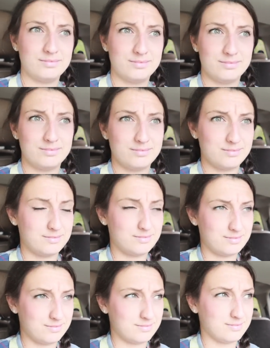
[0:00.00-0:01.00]
really check the
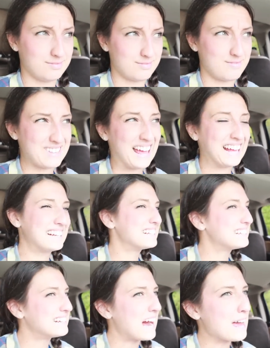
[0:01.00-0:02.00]
length and stuff?
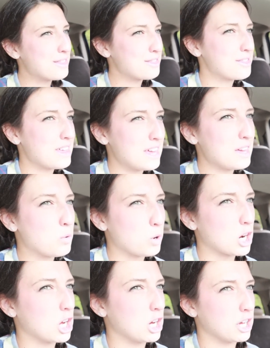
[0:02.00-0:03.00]
I think
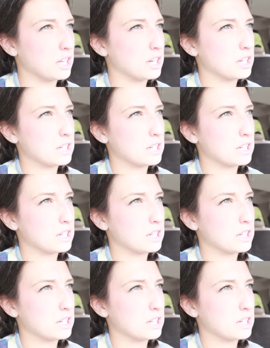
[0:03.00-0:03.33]
we're good.